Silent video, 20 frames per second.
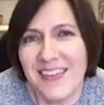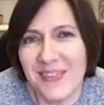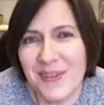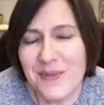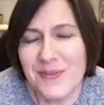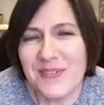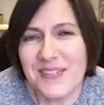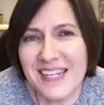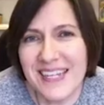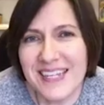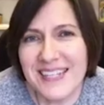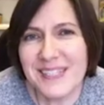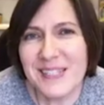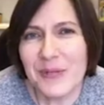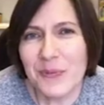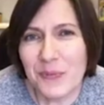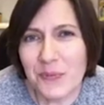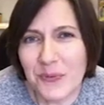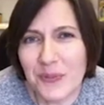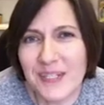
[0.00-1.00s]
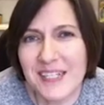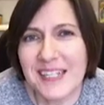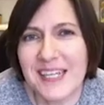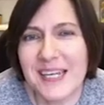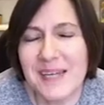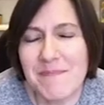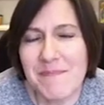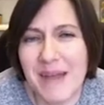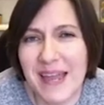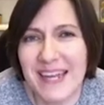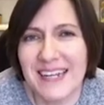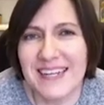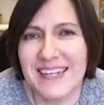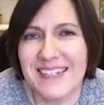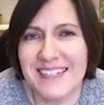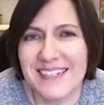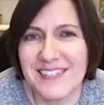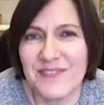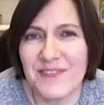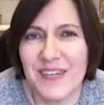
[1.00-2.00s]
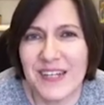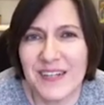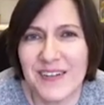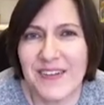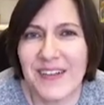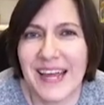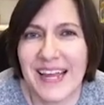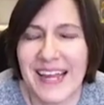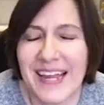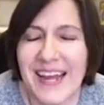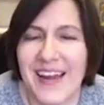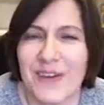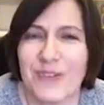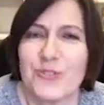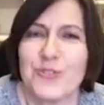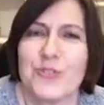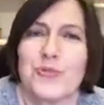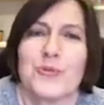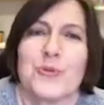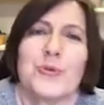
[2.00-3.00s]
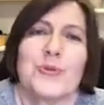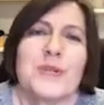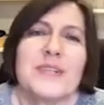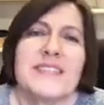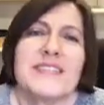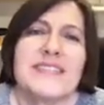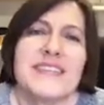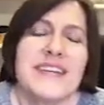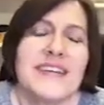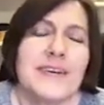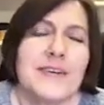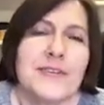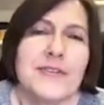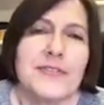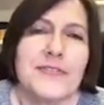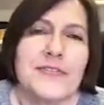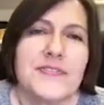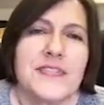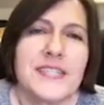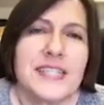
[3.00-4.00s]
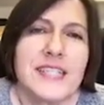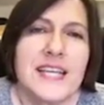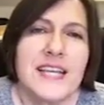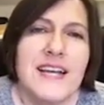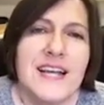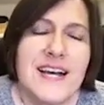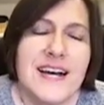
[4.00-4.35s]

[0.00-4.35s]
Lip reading: Those things that really make us feel like our truest selves,